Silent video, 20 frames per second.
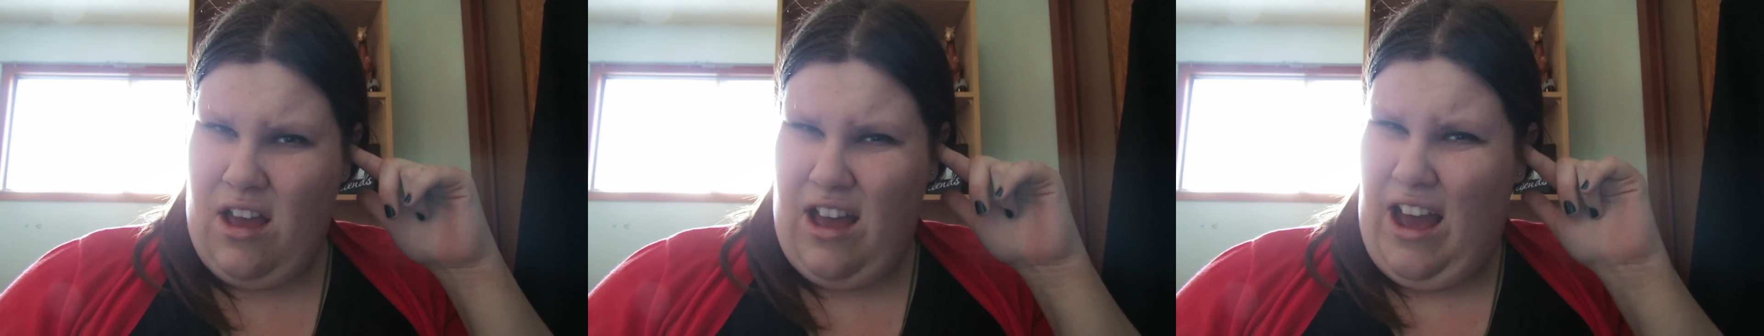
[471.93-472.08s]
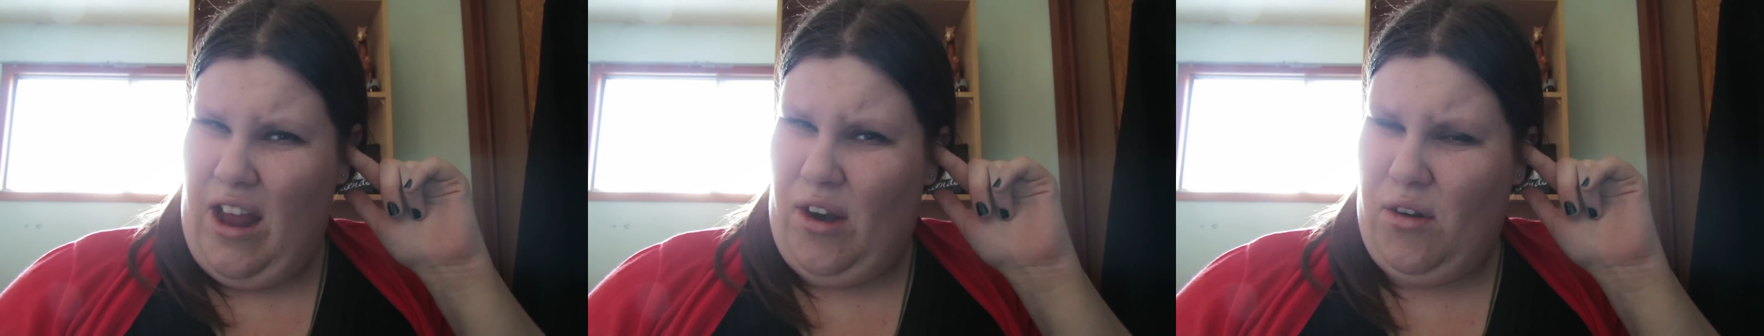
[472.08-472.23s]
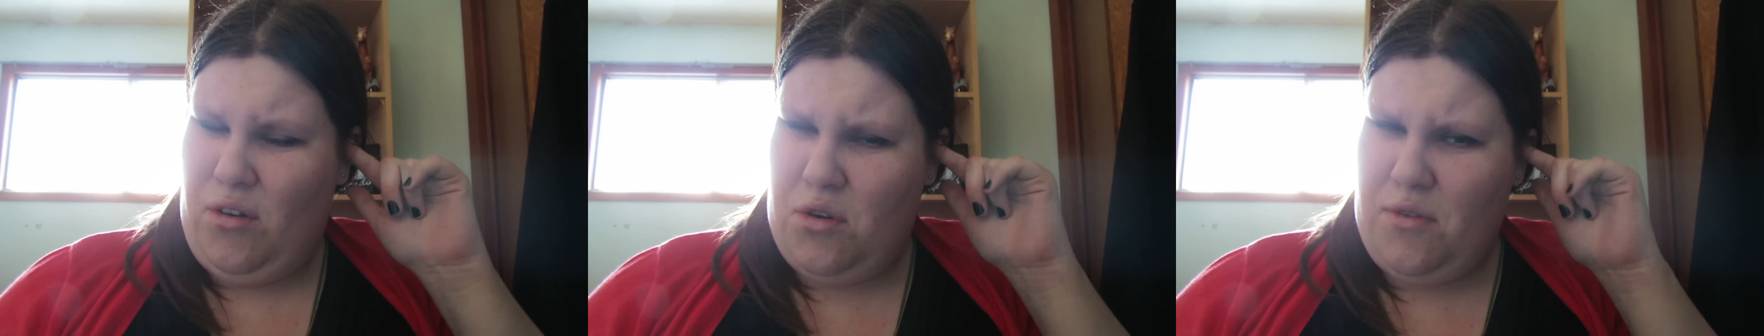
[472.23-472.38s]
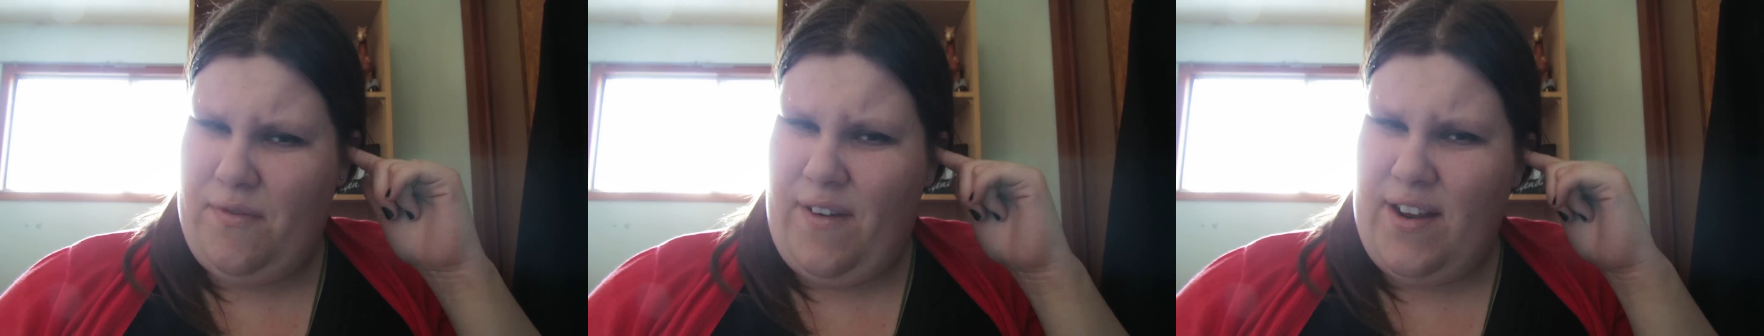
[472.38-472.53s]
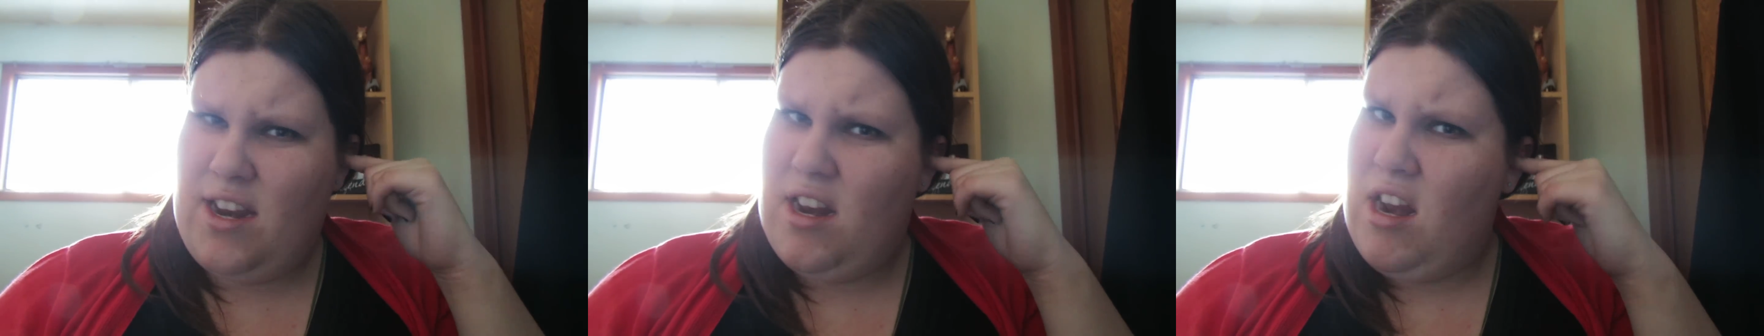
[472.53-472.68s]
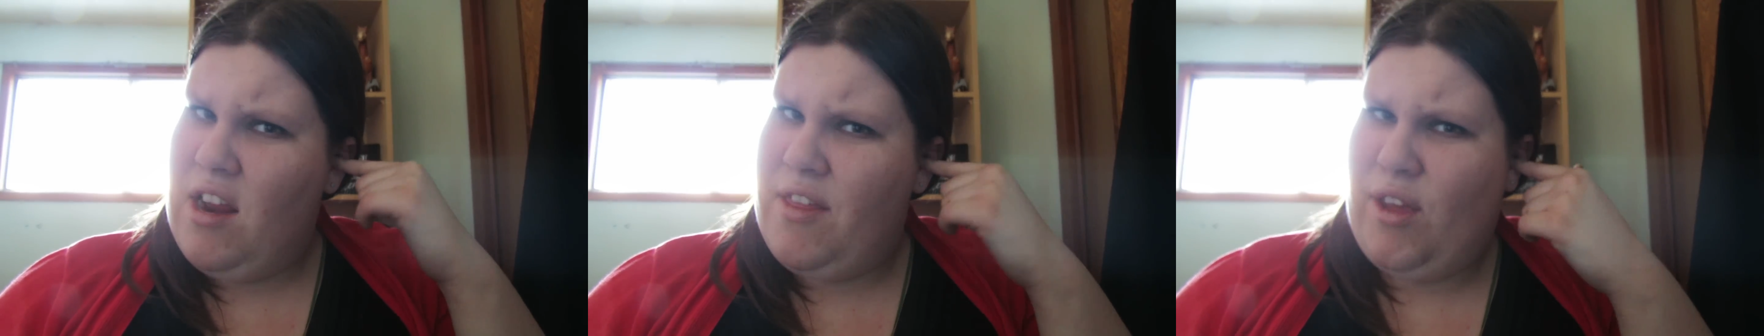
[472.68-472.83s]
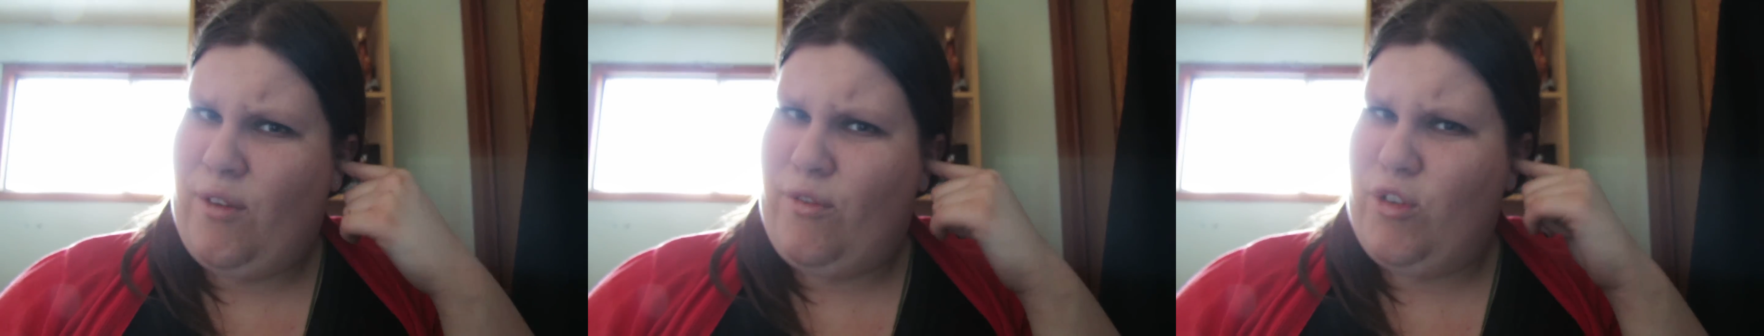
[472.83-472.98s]
if I did
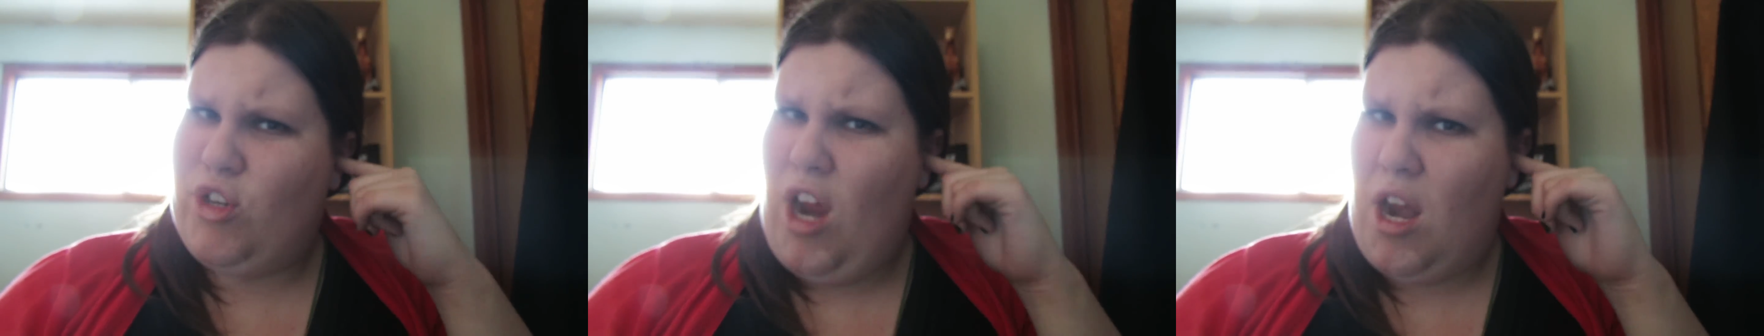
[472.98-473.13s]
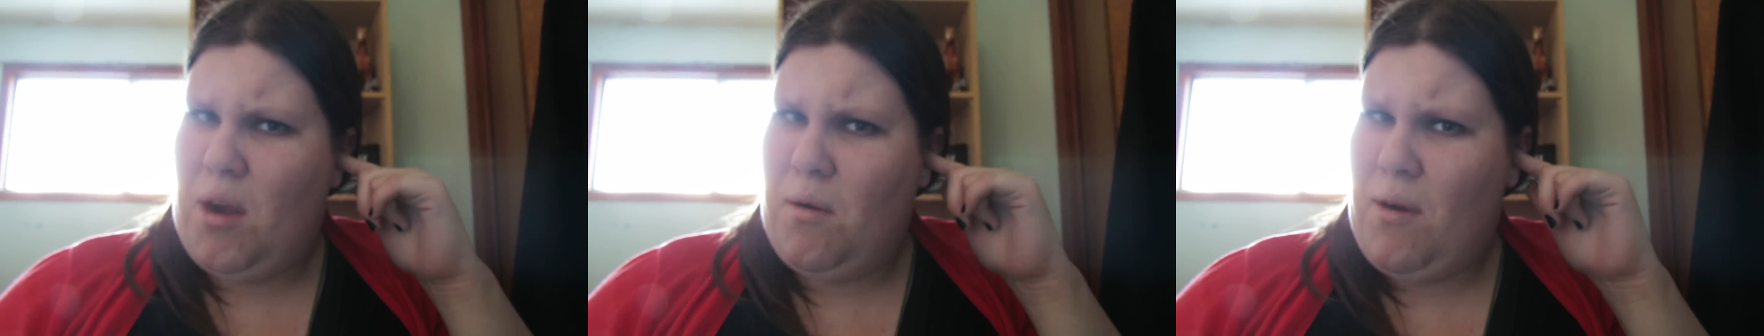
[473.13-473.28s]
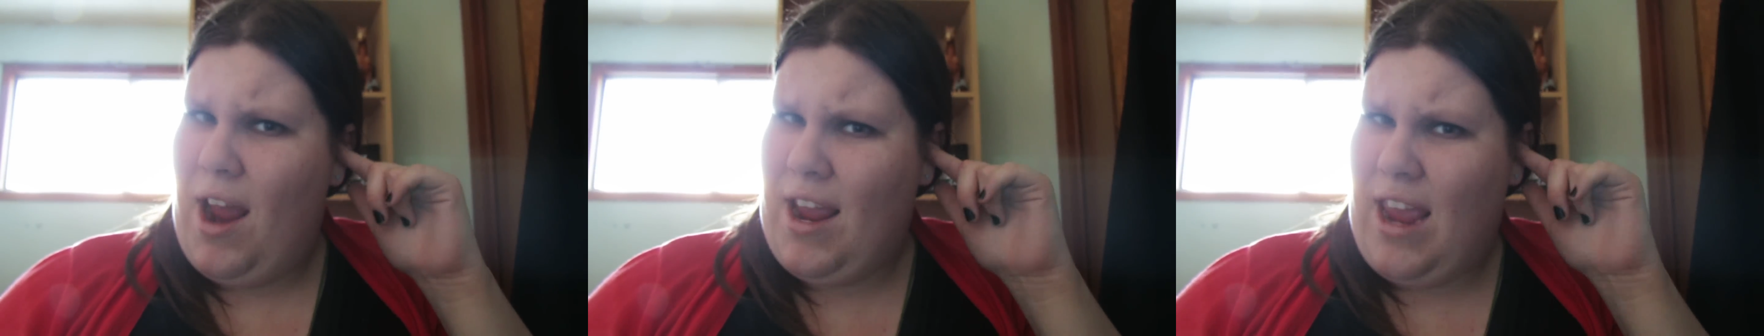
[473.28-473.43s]
anything for January.